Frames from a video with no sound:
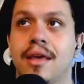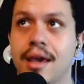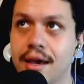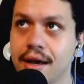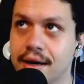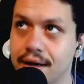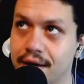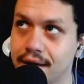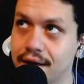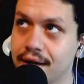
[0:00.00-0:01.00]
Yeah,
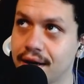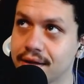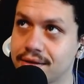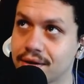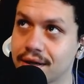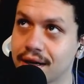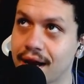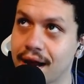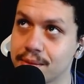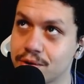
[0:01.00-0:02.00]
uh, I took an
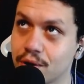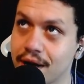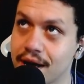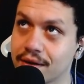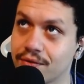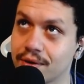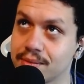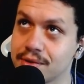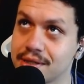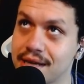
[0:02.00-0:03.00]
Amtrak
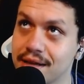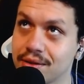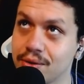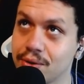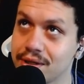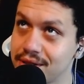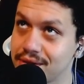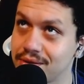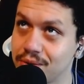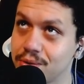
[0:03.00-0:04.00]
from St.
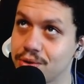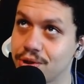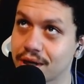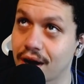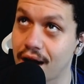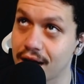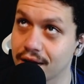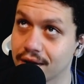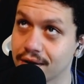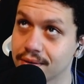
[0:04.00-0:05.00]
Louis to
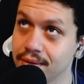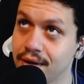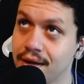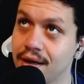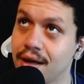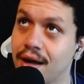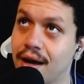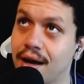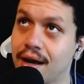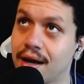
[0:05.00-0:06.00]
Chicago
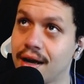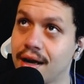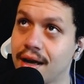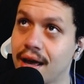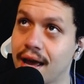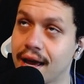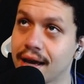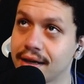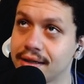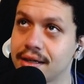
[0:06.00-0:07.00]
Okay. Uh,
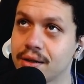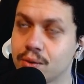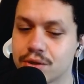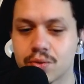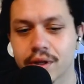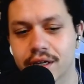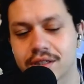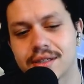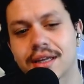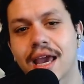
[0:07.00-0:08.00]
and it was really
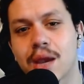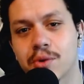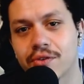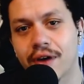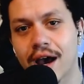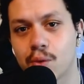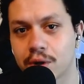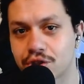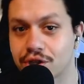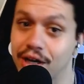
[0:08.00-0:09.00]
just a game of how
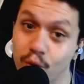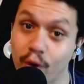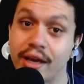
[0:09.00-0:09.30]
much can